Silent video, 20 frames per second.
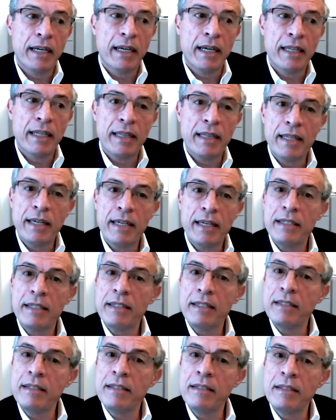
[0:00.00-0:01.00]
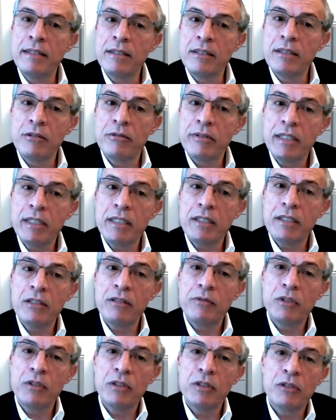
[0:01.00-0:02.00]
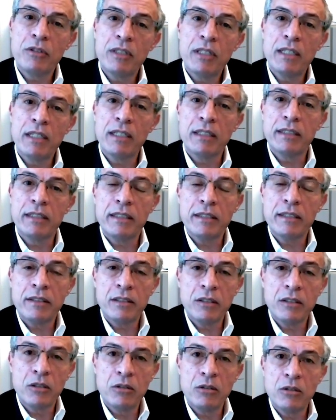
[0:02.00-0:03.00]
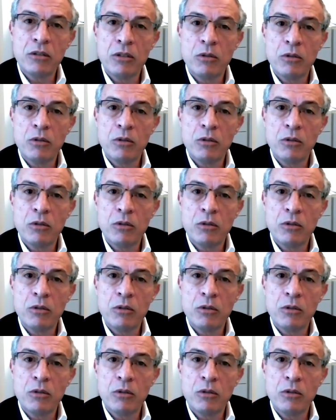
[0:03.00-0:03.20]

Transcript: and then the rest of the trial doesn't go